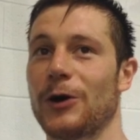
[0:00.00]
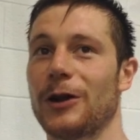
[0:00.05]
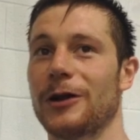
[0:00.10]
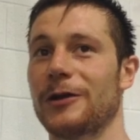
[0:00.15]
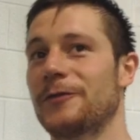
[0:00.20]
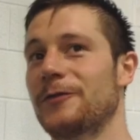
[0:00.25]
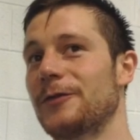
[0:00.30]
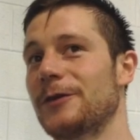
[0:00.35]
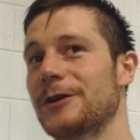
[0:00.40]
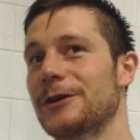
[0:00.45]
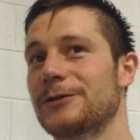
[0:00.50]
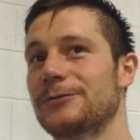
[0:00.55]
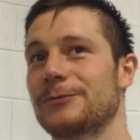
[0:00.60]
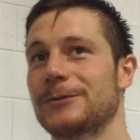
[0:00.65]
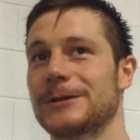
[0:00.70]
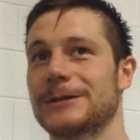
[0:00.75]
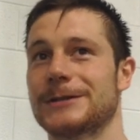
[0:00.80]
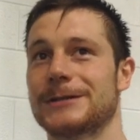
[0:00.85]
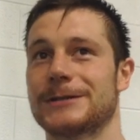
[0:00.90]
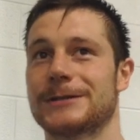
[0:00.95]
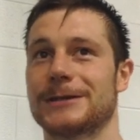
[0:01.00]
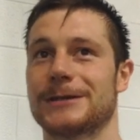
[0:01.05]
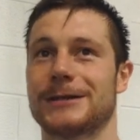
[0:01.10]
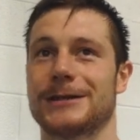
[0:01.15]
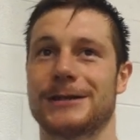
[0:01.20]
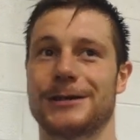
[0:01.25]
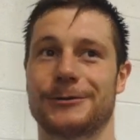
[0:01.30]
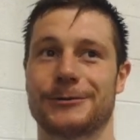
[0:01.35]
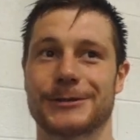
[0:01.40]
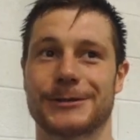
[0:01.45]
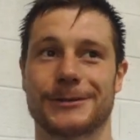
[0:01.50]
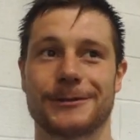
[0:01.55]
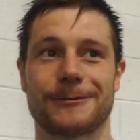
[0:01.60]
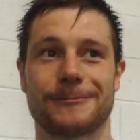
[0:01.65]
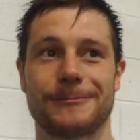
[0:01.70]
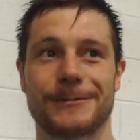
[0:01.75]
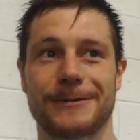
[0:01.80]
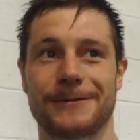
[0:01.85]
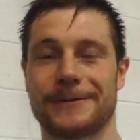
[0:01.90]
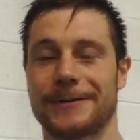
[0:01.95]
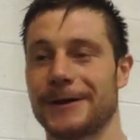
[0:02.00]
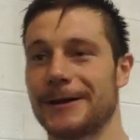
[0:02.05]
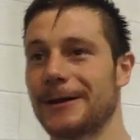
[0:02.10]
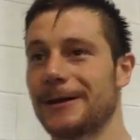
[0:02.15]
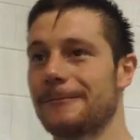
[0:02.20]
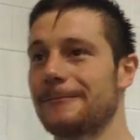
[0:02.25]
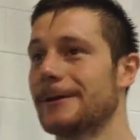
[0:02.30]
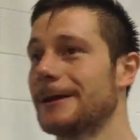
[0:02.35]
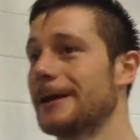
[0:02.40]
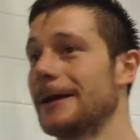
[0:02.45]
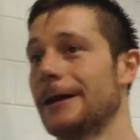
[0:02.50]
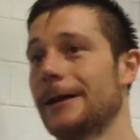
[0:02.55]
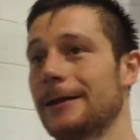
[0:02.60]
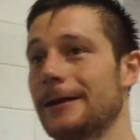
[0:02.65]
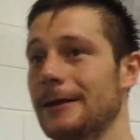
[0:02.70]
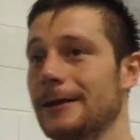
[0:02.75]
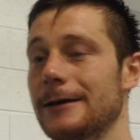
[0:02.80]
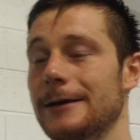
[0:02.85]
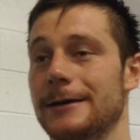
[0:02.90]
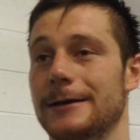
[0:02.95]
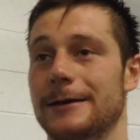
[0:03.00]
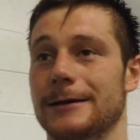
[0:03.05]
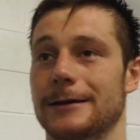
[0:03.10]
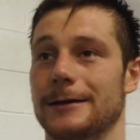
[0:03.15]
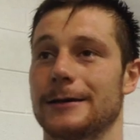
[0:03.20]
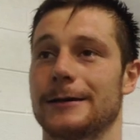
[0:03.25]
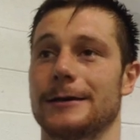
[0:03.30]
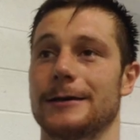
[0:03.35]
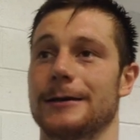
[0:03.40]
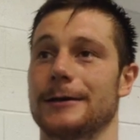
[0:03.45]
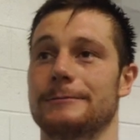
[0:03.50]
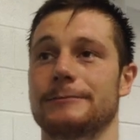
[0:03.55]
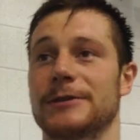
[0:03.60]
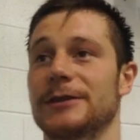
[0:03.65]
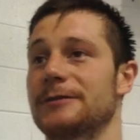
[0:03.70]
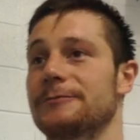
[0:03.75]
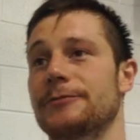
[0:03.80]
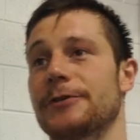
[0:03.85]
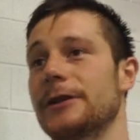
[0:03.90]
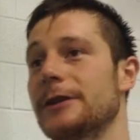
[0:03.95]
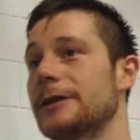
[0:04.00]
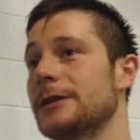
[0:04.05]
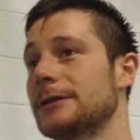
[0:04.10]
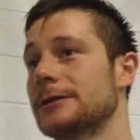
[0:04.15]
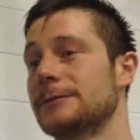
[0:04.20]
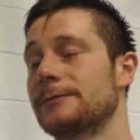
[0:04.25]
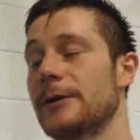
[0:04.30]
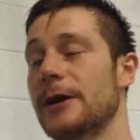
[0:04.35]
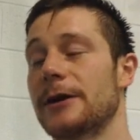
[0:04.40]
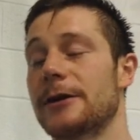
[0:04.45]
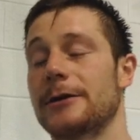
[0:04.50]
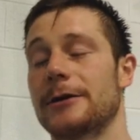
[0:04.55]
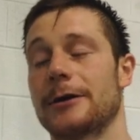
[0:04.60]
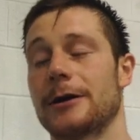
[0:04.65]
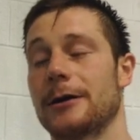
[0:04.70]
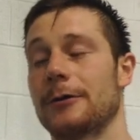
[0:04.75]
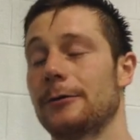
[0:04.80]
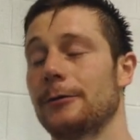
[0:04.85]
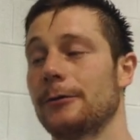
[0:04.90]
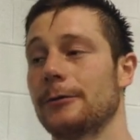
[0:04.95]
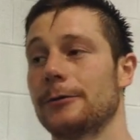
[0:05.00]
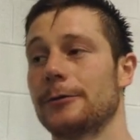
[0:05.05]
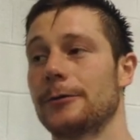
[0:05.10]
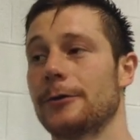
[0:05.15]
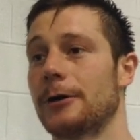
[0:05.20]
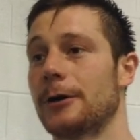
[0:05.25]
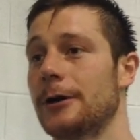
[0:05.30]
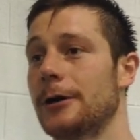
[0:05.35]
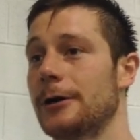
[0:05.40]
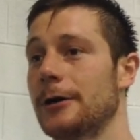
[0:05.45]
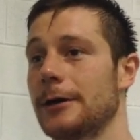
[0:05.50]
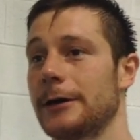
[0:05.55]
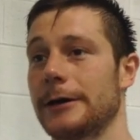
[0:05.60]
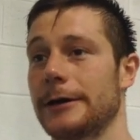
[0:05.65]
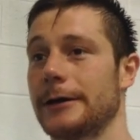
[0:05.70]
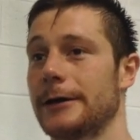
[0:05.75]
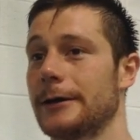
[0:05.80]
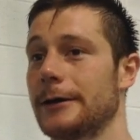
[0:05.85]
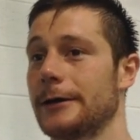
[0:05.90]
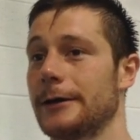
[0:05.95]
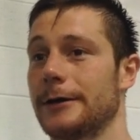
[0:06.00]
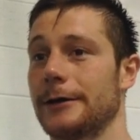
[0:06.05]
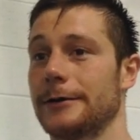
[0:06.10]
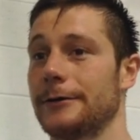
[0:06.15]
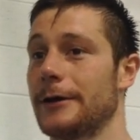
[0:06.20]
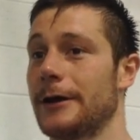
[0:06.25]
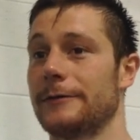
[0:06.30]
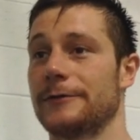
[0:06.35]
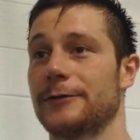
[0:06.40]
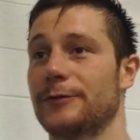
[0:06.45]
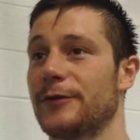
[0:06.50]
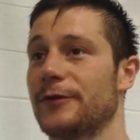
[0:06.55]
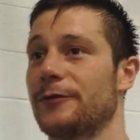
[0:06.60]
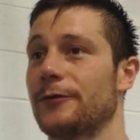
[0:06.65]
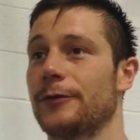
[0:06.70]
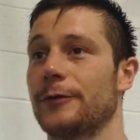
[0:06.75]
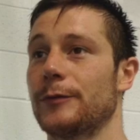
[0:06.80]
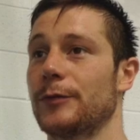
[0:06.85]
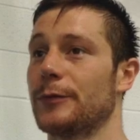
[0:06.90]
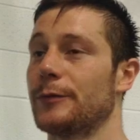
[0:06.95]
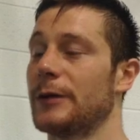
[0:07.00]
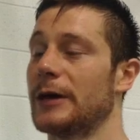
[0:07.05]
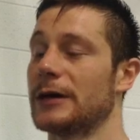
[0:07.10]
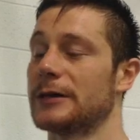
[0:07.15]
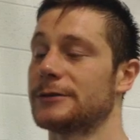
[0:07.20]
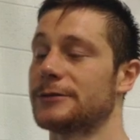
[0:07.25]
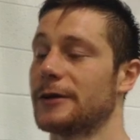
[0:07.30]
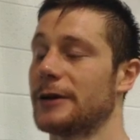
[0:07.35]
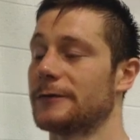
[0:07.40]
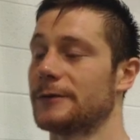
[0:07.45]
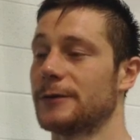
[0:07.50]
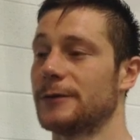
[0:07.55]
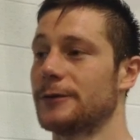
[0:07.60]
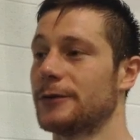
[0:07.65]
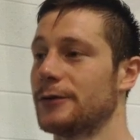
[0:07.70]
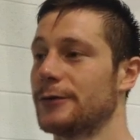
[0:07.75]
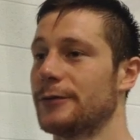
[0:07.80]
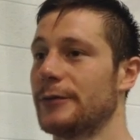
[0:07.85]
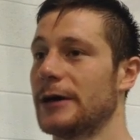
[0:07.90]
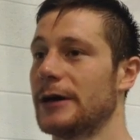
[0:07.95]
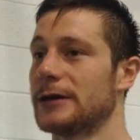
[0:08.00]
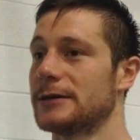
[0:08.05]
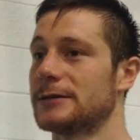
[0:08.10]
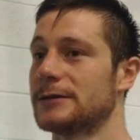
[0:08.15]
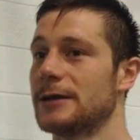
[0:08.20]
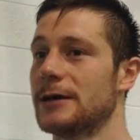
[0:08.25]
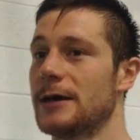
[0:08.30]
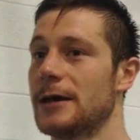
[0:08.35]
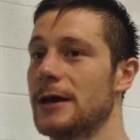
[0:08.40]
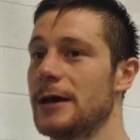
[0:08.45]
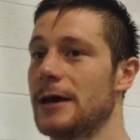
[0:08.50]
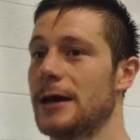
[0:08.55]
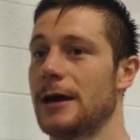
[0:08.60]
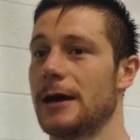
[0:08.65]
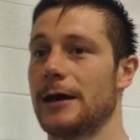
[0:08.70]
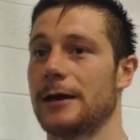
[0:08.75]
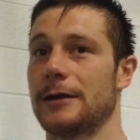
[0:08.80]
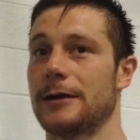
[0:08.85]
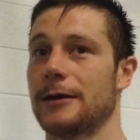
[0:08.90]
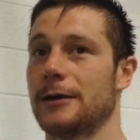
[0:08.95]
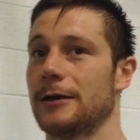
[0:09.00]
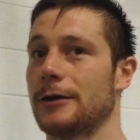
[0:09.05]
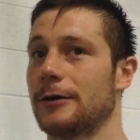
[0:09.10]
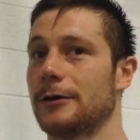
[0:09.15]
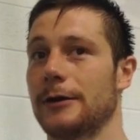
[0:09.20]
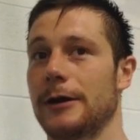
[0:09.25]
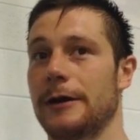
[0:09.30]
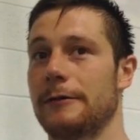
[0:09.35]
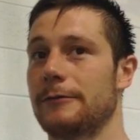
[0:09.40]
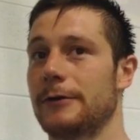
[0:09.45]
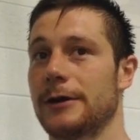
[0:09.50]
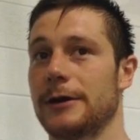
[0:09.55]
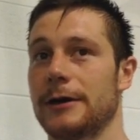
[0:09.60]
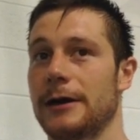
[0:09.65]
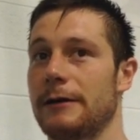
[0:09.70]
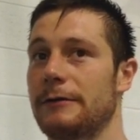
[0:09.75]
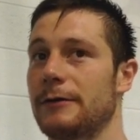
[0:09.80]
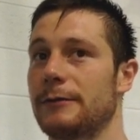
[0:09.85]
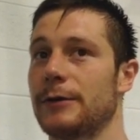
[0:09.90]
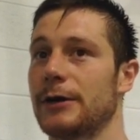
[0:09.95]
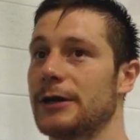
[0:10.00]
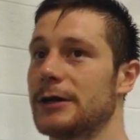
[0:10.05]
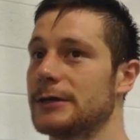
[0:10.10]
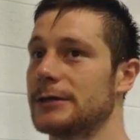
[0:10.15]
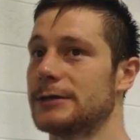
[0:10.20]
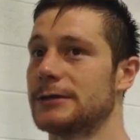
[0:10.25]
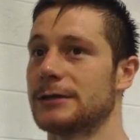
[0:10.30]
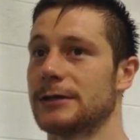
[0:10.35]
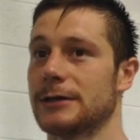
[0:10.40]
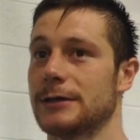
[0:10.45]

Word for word: well, at first was uh, was a little bit funny, but then like uh, it really doesn't matter how old you are. Like uh, you have to perform your best, you have to do your best, and uh, every everybody is